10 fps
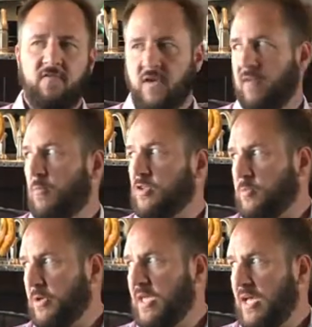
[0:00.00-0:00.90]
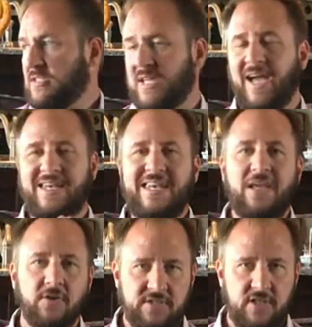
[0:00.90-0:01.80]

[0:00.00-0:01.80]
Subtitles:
if you have multiple guests, ideal